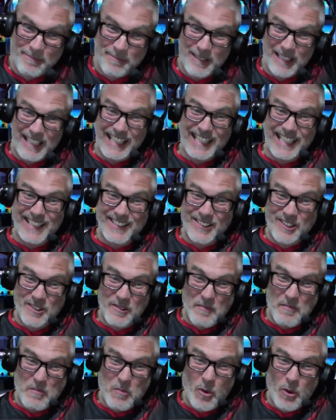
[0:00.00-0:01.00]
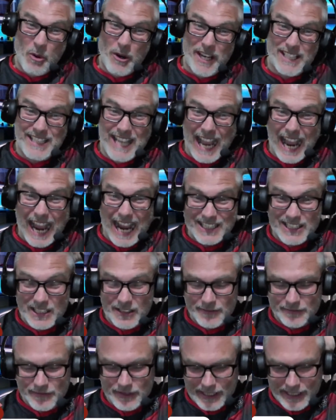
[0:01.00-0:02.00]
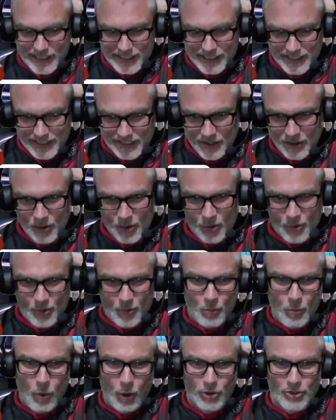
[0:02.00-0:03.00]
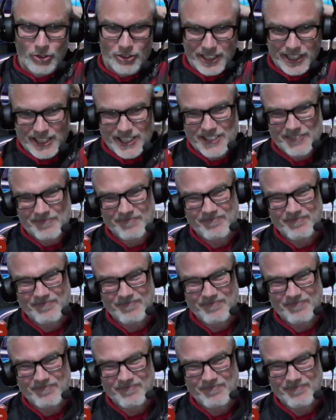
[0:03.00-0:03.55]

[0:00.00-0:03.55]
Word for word: player that Moyes actively wanted?